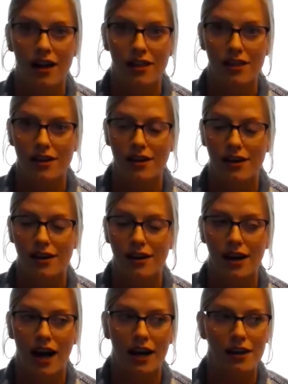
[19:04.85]
the
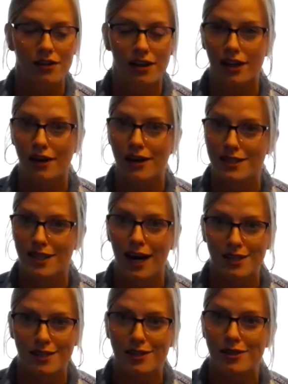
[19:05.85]
aisle here and talk
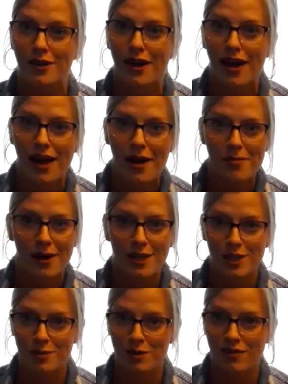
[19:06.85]
to my
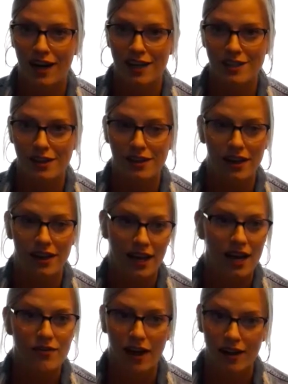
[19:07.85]
supervisor and
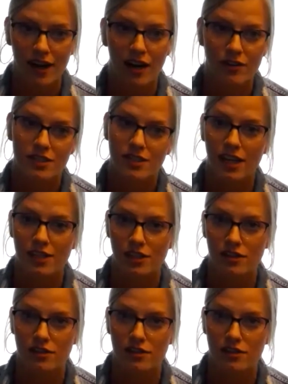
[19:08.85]
have that conversation.